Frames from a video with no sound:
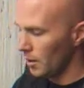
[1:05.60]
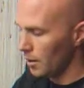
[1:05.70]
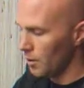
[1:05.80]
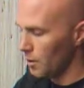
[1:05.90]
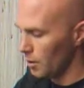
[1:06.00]

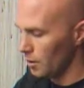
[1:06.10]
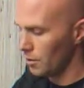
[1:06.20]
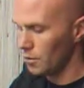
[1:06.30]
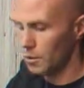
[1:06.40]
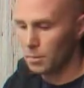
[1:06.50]
This
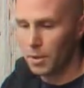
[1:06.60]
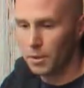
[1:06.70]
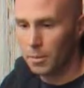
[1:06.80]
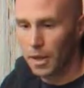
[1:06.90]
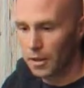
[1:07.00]
just
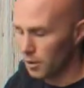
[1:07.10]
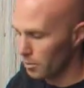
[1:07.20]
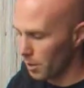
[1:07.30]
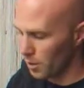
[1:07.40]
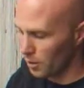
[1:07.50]
suspended by these
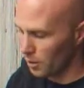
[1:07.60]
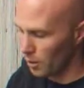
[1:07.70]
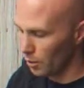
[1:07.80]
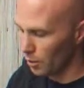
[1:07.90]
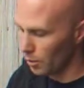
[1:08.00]
pins that
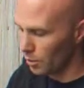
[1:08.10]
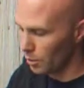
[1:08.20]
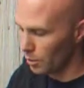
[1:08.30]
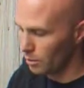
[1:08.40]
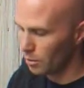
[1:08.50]
go through
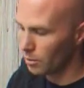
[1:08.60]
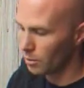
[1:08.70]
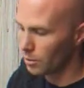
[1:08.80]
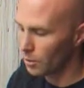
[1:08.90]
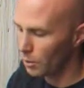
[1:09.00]

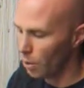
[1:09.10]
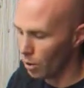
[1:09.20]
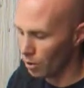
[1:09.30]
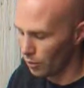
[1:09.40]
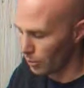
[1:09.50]
some
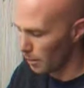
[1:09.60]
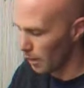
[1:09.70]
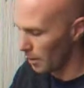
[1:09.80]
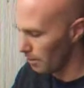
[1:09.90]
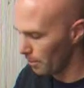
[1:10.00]
holes in the
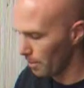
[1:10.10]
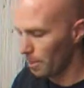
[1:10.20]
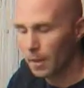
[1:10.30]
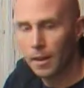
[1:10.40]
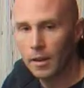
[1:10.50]
bottom.
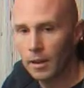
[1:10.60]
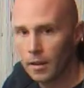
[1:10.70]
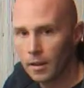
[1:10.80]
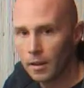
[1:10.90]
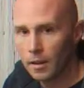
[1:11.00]

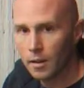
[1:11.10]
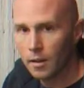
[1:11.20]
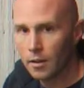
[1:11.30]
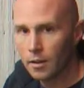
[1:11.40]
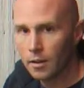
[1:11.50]
So
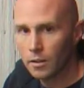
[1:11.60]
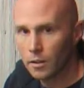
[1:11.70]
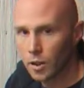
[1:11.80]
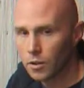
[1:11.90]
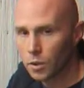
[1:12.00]

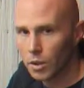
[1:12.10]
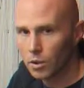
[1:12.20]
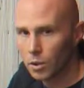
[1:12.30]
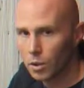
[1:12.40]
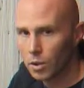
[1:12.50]
that's a quick
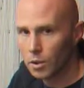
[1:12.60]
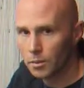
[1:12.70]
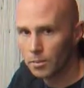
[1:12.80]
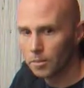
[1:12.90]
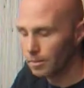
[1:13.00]
tour
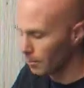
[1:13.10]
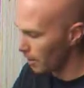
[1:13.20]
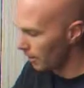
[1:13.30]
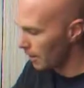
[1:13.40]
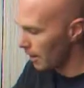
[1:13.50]

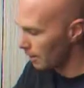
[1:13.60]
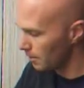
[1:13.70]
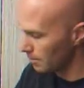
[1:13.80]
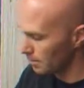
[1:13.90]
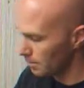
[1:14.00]
of that
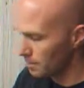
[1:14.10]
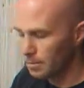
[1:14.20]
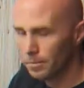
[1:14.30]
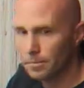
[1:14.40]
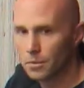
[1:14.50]

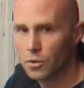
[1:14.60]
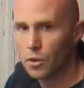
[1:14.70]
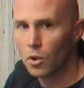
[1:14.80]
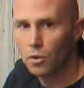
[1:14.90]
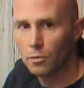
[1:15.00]

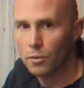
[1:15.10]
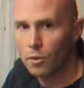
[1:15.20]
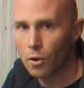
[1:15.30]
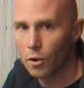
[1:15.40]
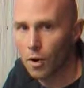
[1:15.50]
stove
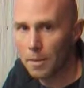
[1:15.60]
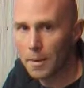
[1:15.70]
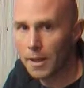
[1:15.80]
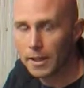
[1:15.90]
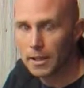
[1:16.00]
before I
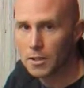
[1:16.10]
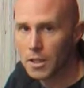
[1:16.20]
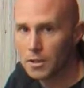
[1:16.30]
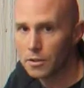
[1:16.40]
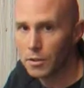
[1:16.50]
make any
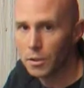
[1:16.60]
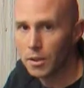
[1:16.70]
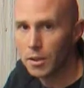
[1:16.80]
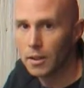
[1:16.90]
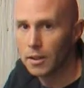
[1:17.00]
changes to
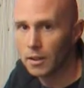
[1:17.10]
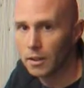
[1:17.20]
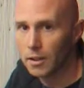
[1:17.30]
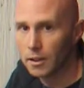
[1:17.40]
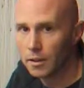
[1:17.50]
it
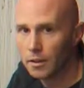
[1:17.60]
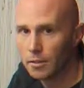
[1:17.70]
to